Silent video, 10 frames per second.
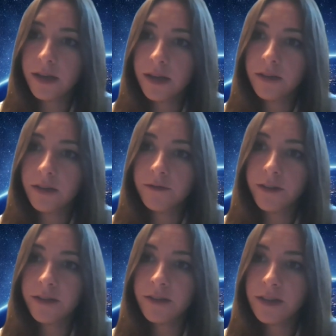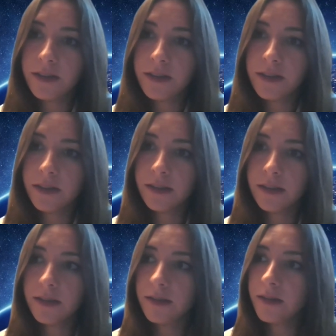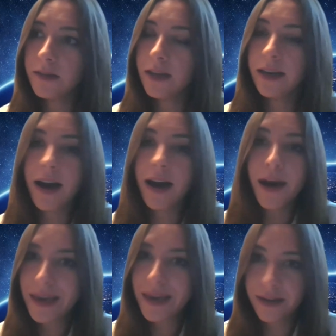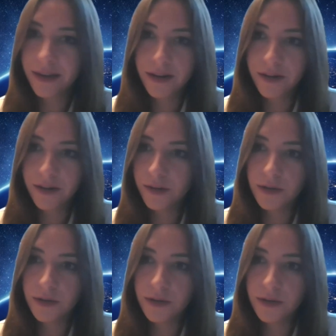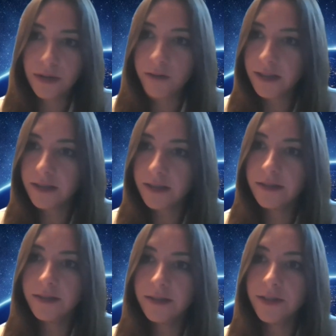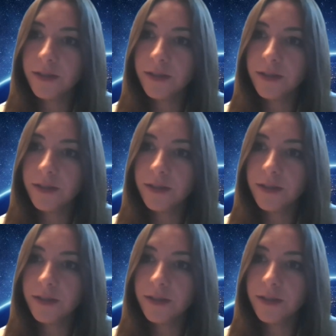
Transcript: And forgiveness is not making another person right.